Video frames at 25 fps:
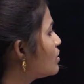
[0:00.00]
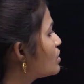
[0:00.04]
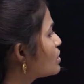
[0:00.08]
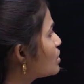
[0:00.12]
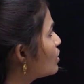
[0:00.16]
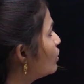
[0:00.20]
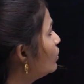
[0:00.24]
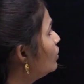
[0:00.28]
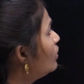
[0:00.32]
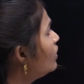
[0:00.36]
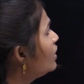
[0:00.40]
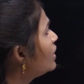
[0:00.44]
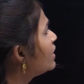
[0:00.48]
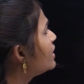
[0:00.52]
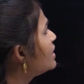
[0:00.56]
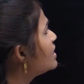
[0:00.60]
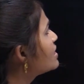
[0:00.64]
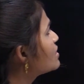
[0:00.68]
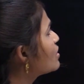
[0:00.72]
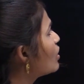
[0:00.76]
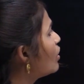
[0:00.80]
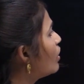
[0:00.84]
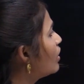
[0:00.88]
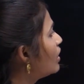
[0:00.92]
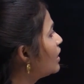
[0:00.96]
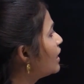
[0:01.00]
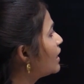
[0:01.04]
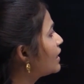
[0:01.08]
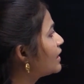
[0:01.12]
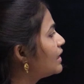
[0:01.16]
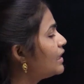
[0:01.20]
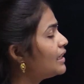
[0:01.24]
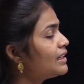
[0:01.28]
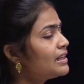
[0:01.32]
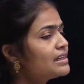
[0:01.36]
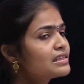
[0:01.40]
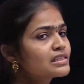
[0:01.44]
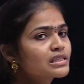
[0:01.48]
so these all are
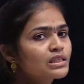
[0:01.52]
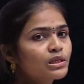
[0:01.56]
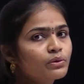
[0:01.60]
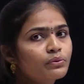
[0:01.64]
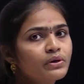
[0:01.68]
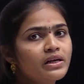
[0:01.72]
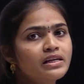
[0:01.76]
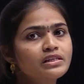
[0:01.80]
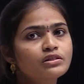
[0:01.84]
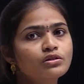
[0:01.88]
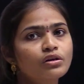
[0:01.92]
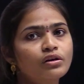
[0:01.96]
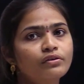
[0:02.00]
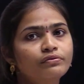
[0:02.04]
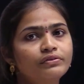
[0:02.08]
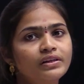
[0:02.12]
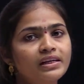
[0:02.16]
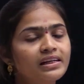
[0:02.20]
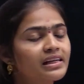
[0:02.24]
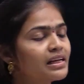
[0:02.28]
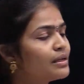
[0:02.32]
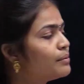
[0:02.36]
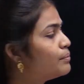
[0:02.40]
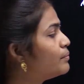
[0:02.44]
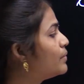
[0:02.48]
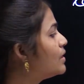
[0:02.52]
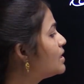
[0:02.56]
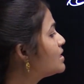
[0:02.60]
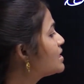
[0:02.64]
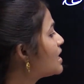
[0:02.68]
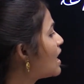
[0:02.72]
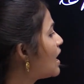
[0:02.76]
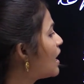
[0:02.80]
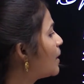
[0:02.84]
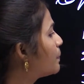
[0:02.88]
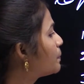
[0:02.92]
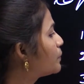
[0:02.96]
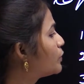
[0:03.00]
that squares of that numbers
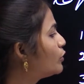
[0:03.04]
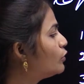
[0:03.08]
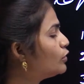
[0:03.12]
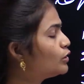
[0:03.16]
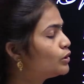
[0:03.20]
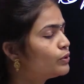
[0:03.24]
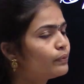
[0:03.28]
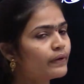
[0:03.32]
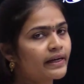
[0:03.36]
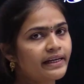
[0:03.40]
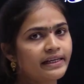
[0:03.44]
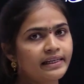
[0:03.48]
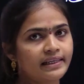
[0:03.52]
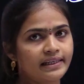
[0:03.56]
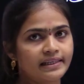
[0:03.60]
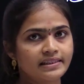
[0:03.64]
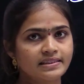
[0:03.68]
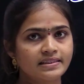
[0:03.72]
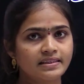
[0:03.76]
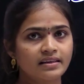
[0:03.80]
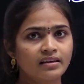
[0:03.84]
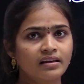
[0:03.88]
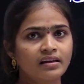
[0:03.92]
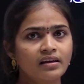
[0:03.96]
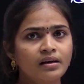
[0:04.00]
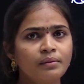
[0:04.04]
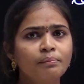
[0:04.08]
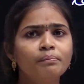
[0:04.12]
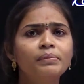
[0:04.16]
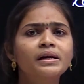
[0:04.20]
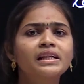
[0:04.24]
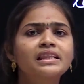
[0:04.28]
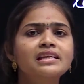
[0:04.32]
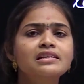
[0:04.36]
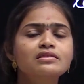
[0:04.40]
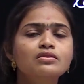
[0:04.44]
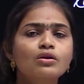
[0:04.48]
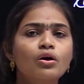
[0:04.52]
up to 20s
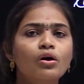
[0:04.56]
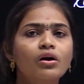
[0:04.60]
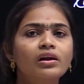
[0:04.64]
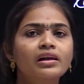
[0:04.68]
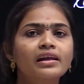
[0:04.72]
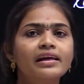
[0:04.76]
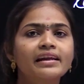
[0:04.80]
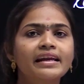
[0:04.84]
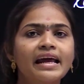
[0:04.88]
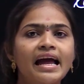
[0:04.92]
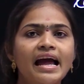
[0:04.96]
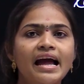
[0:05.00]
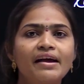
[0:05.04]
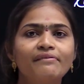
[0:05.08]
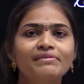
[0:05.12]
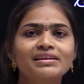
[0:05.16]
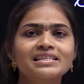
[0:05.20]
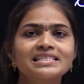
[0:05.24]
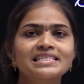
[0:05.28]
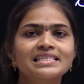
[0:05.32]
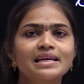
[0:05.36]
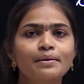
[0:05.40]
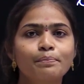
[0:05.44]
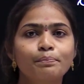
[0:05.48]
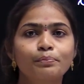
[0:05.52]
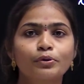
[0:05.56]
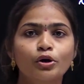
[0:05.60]
but these all are having some